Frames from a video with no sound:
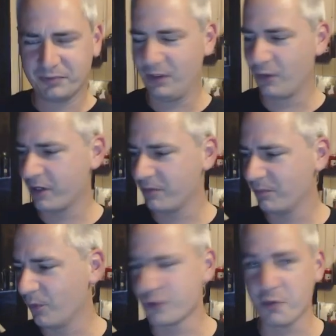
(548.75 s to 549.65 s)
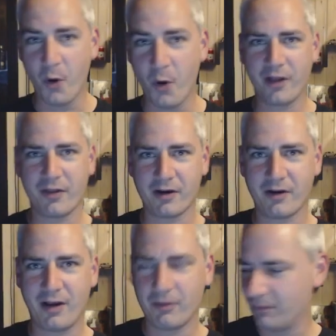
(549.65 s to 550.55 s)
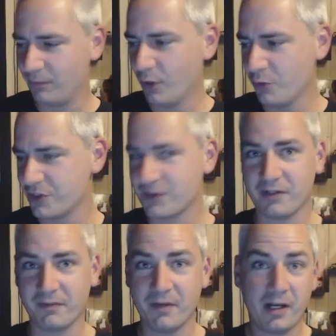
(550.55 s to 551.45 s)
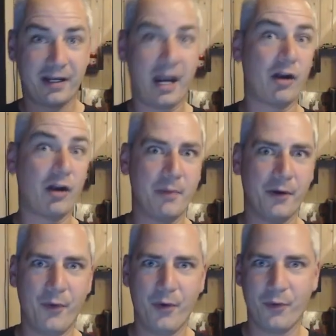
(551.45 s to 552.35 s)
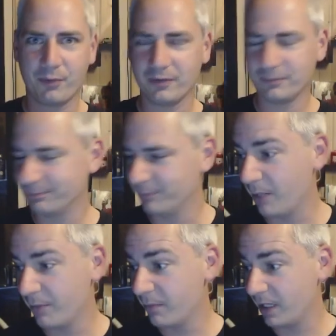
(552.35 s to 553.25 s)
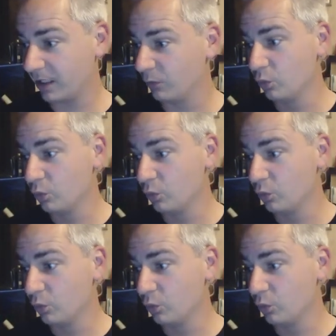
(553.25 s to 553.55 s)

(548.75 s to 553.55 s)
look at Roger Moore and the Lotus and Caroline Monroe, Barbara Buck.